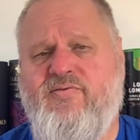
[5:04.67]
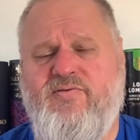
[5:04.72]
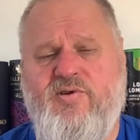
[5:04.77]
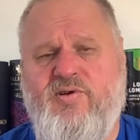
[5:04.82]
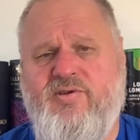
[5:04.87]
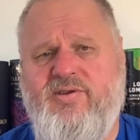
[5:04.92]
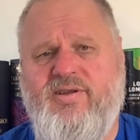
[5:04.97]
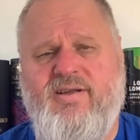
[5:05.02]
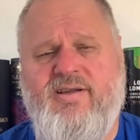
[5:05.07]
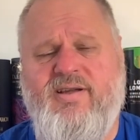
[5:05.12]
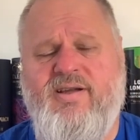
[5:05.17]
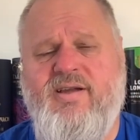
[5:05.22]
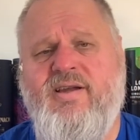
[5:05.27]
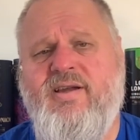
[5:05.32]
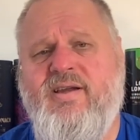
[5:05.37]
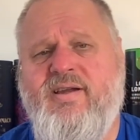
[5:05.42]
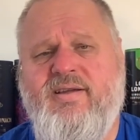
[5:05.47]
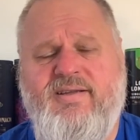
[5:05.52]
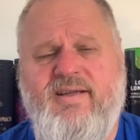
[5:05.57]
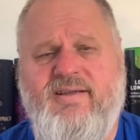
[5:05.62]
got the
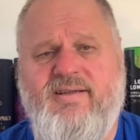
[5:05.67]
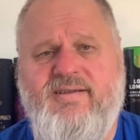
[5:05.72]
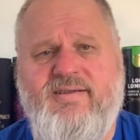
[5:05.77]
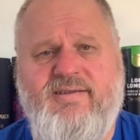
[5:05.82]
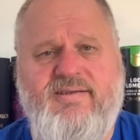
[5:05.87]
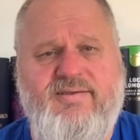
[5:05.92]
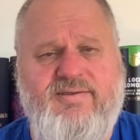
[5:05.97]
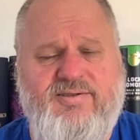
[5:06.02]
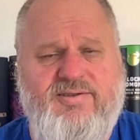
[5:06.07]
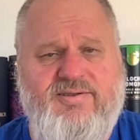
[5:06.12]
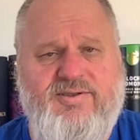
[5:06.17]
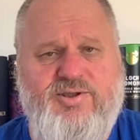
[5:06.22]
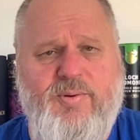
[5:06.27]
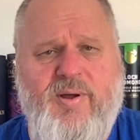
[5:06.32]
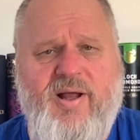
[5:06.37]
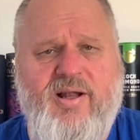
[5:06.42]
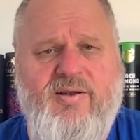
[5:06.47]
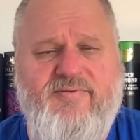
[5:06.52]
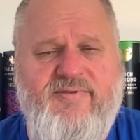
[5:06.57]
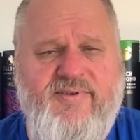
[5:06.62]

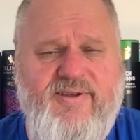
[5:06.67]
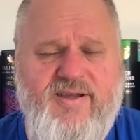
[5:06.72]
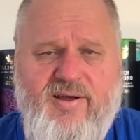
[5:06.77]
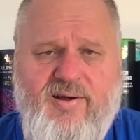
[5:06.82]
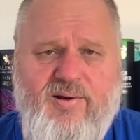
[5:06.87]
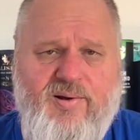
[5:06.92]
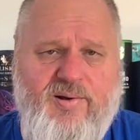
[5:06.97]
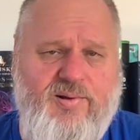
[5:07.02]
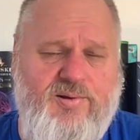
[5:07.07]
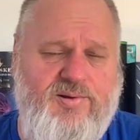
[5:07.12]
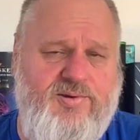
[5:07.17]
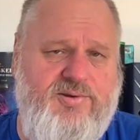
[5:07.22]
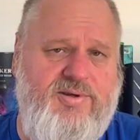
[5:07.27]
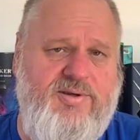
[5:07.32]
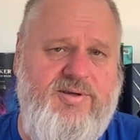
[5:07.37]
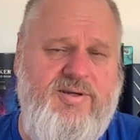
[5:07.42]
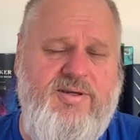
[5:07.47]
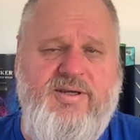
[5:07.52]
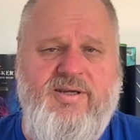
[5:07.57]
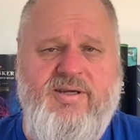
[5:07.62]
12-year-old,
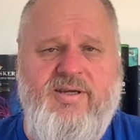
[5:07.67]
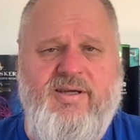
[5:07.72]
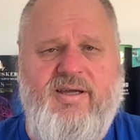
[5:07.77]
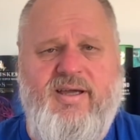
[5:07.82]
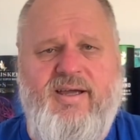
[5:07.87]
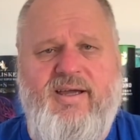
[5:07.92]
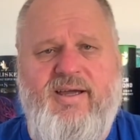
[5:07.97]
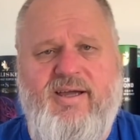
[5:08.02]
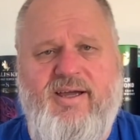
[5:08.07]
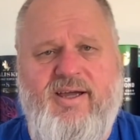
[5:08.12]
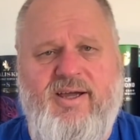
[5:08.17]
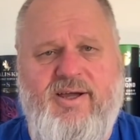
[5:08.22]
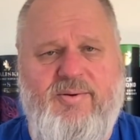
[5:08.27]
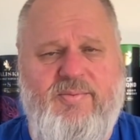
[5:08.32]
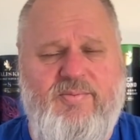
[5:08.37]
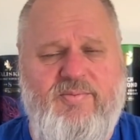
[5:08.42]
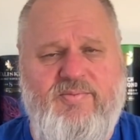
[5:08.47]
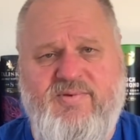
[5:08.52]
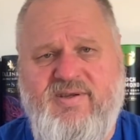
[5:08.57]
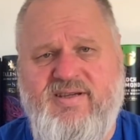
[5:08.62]

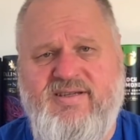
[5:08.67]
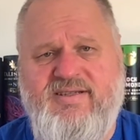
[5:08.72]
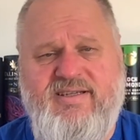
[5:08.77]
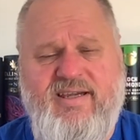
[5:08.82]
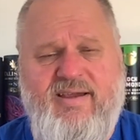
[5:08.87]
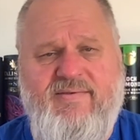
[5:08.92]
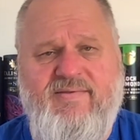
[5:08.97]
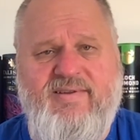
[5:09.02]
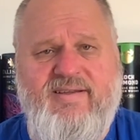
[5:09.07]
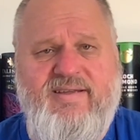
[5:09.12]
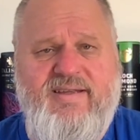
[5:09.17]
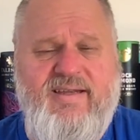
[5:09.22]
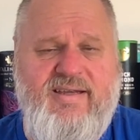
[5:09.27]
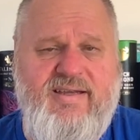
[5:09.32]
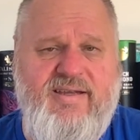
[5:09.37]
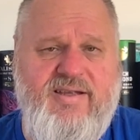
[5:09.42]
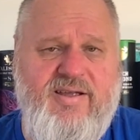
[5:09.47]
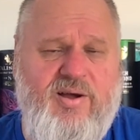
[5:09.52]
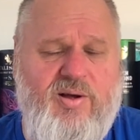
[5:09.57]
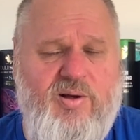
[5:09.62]
the
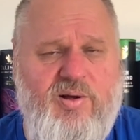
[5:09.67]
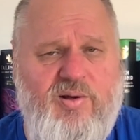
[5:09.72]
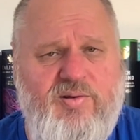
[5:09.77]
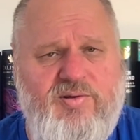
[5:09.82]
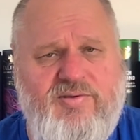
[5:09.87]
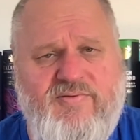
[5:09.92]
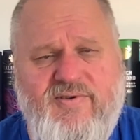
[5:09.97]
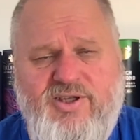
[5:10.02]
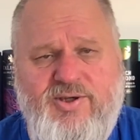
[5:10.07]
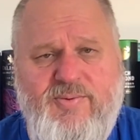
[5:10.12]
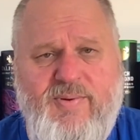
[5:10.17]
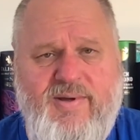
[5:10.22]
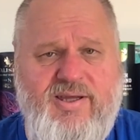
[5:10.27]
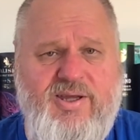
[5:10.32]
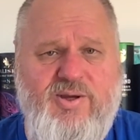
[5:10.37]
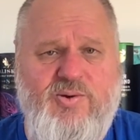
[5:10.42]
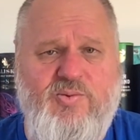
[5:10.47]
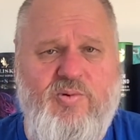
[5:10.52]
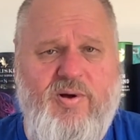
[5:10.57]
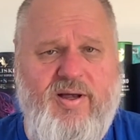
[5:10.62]
17-year-old, the
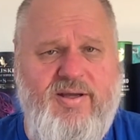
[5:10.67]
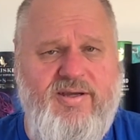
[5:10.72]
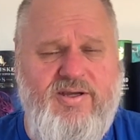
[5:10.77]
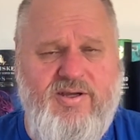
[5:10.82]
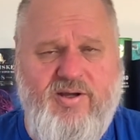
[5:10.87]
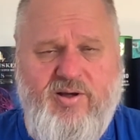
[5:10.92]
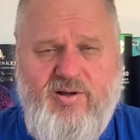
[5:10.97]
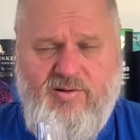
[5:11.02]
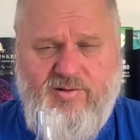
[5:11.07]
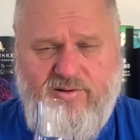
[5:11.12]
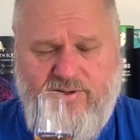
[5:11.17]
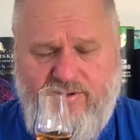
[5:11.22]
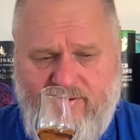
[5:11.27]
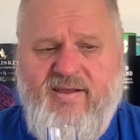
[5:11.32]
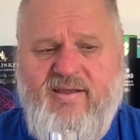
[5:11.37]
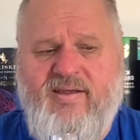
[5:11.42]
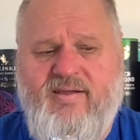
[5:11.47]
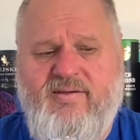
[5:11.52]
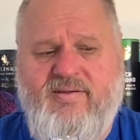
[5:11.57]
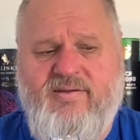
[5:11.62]
21-year-old.
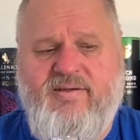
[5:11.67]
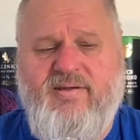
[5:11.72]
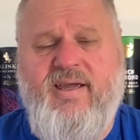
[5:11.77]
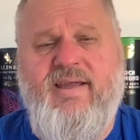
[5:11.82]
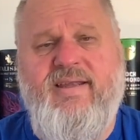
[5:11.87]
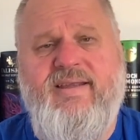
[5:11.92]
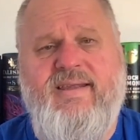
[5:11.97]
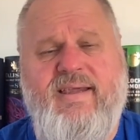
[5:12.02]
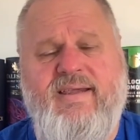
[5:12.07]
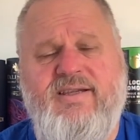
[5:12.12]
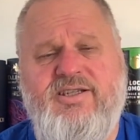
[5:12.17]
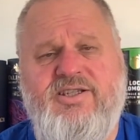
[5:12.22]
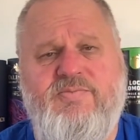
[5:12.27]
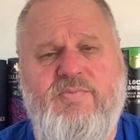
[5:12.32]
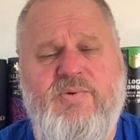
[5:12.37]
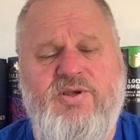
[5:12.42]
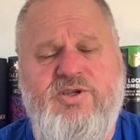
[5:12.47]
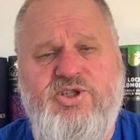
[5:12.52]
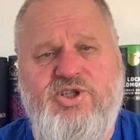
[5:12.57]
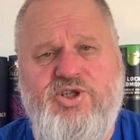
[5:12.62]
It is
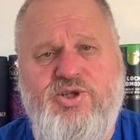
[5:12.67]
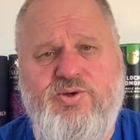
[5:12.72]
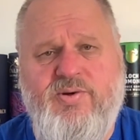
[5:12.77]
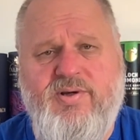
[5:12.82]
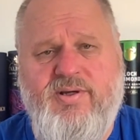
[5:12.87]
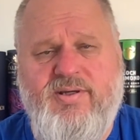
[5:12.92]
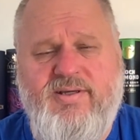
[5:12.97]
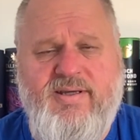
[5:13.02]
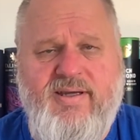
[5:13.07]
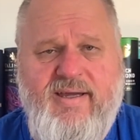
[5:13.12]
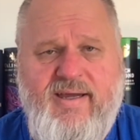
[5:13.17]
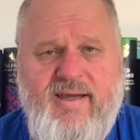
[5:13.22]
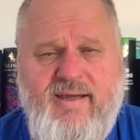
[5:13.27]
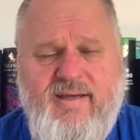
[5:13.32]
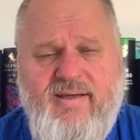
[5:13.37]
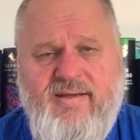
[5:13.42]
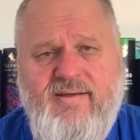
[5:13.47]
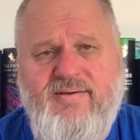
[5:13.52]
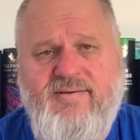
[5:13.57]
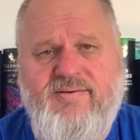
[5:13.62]
matured
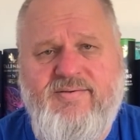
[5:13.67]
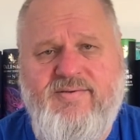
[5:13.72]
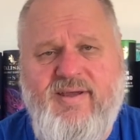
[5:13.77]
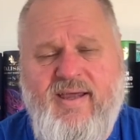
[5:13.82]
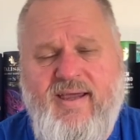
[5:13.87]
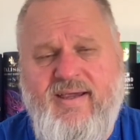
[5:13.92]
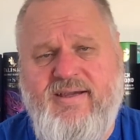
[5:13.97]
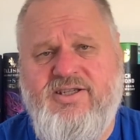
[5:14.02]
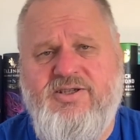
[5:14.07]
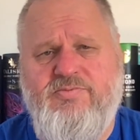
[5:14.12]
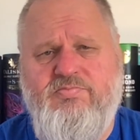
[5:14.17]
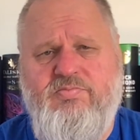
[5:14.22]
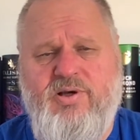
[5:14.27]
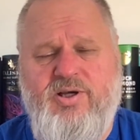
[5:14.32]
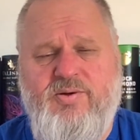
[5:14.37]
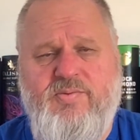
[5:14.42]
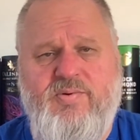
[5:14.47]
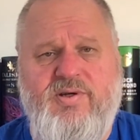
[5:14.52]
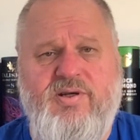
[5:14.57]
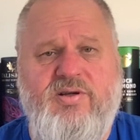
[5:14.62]
in
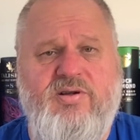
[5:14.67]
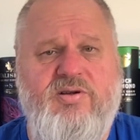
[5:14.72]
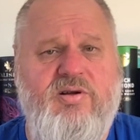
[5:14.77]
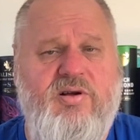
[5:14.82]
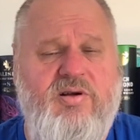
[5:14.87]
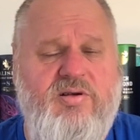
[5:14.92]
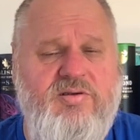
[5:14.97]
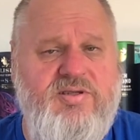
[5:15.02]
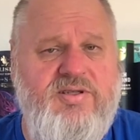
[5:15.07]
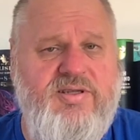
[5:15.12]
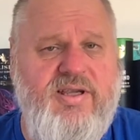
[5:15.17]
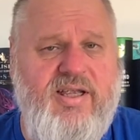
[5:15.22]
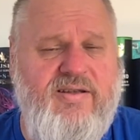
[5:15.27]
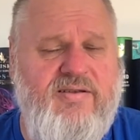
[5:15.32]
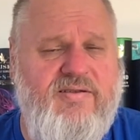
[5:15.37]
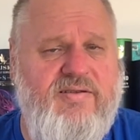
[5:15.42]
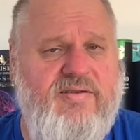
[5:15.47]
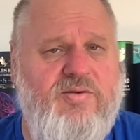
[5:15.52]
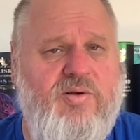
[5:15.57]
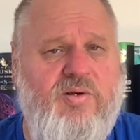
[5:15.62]
ex-bourbon casks
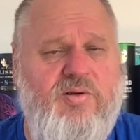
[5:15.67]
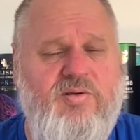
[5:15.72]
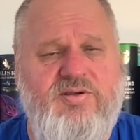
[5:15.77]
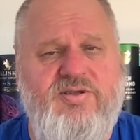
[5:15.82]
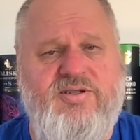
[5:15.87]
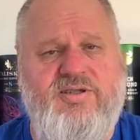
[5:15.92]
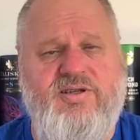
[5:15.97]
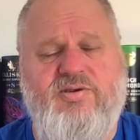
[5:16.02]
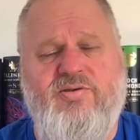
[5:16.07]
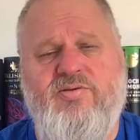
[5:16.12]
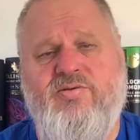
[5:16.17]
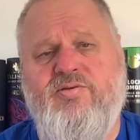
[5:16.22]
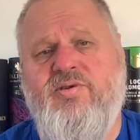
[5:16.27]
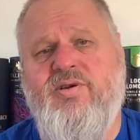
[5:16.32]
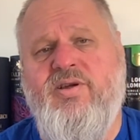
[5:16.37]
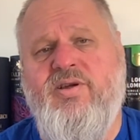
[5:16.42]
and also